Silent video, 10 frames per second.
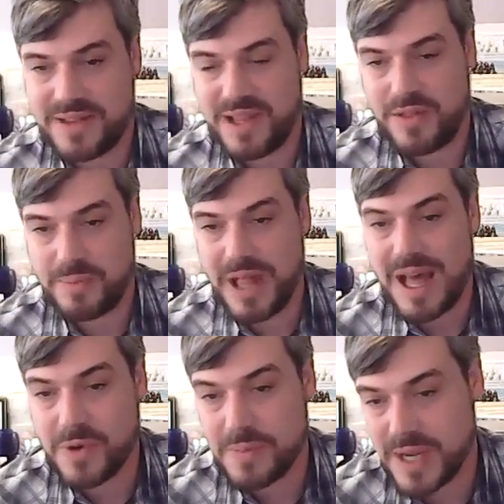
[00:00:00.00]
the
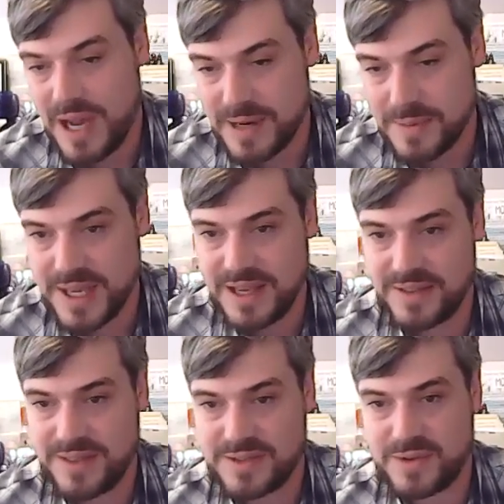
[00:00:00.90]
platform economy
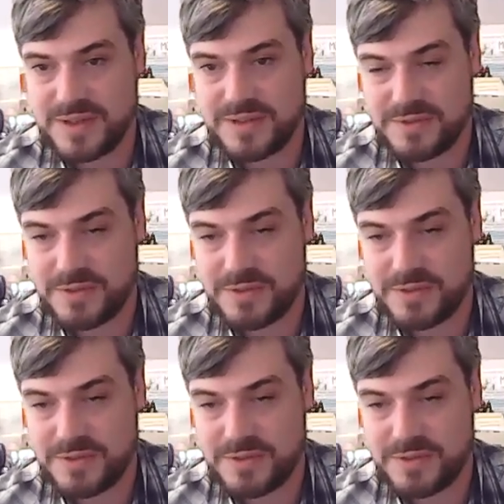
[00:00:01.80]
and the sort of